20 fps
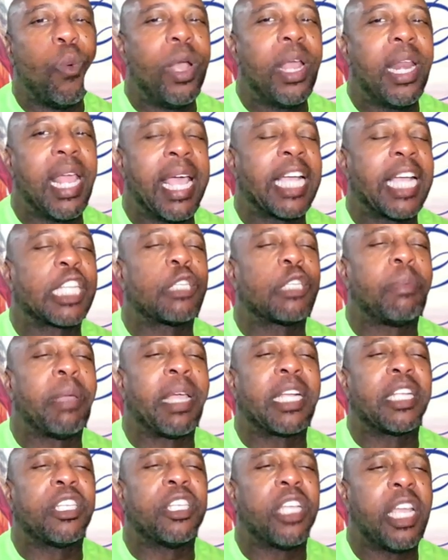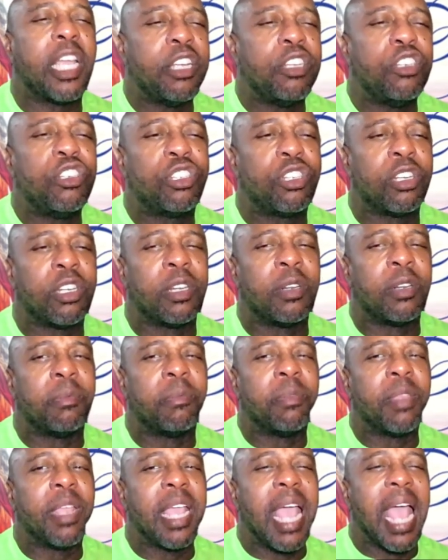with expectation
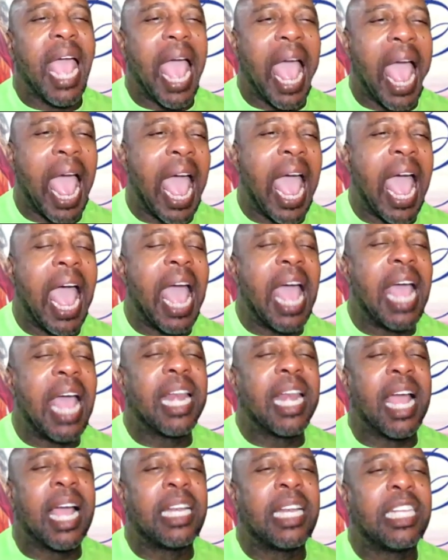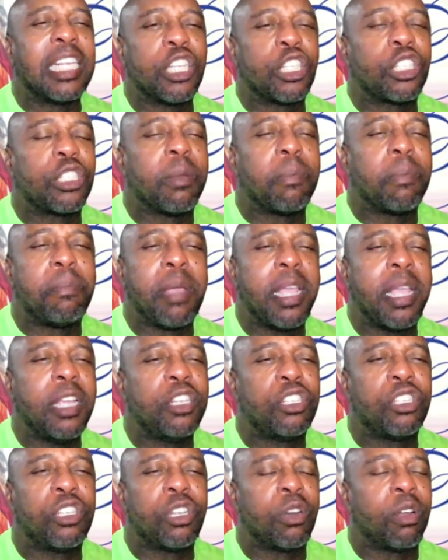and
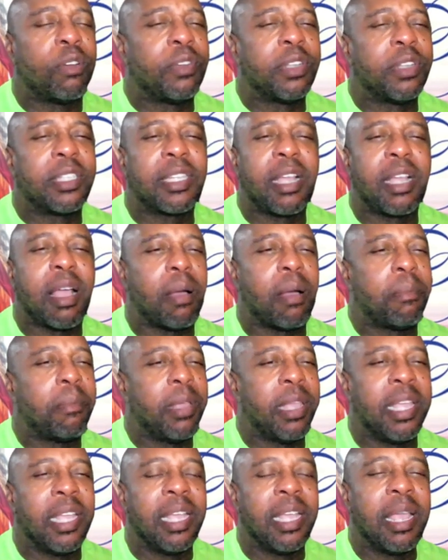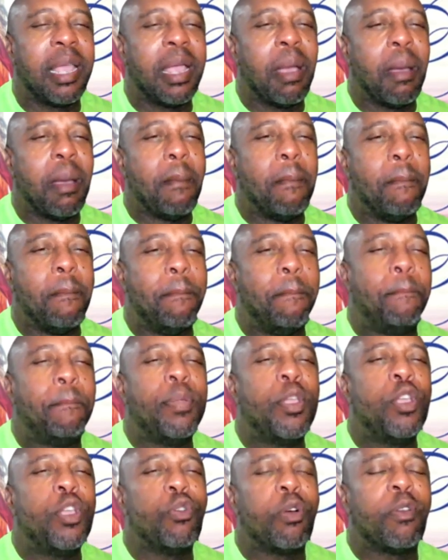anticipation of his
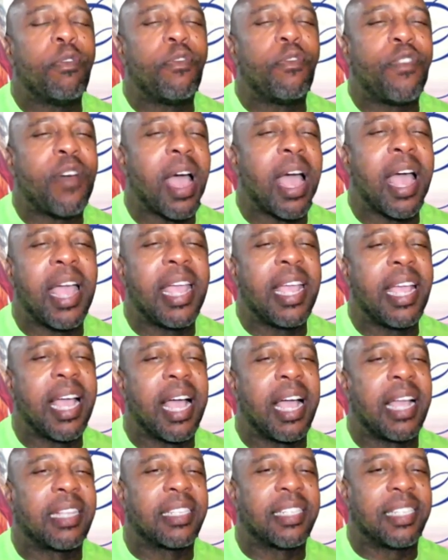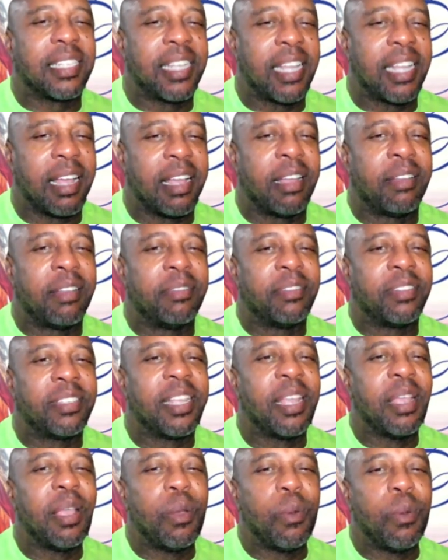coming, purifying ourselves
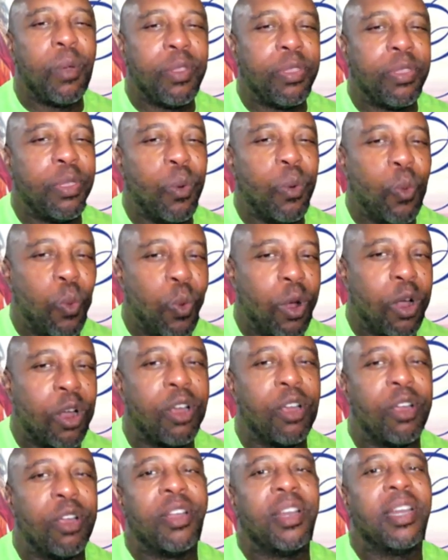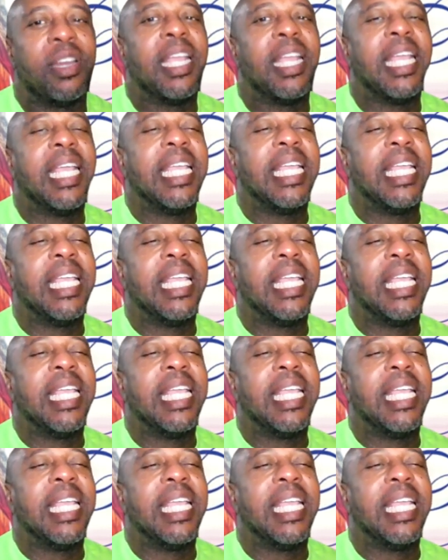with the word,